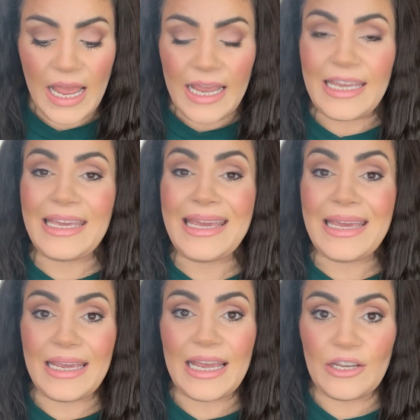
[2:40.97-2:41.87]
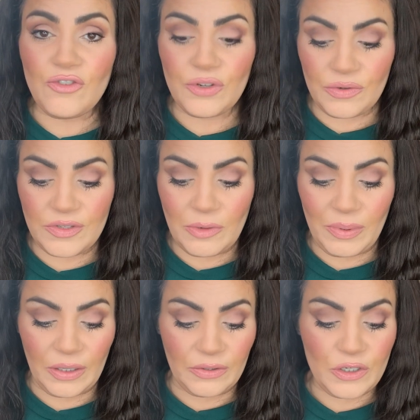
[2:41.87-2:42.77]
he introduced a
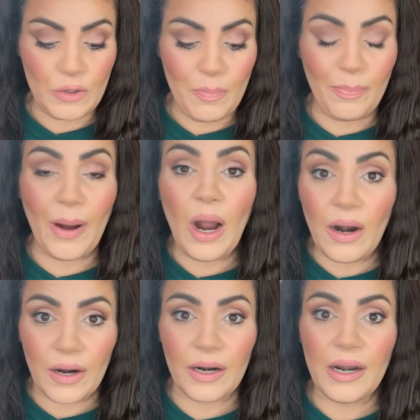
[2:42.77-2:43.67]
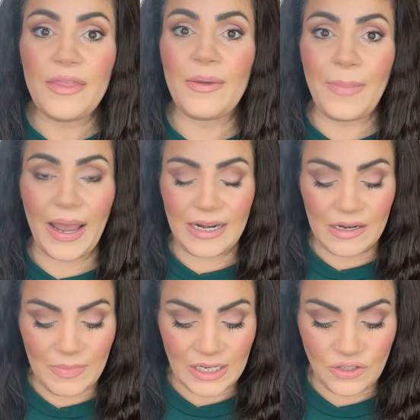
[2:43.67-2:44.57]
bill to bar the Biden
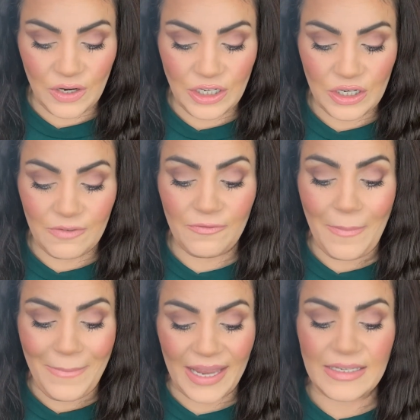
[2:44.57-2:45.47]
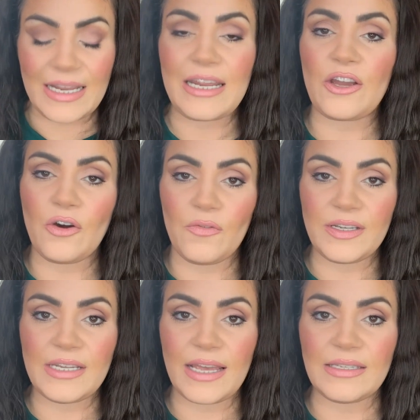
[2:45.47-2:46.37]
administration from mandating
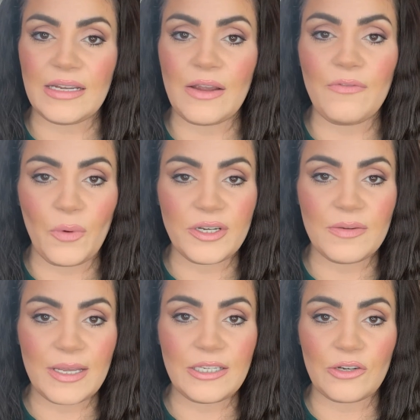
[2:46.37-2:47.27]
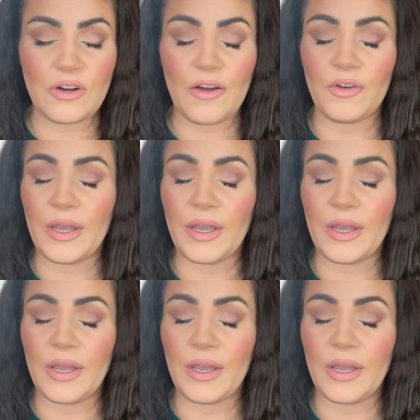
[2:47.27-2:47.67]
COVID testing for domestic travel.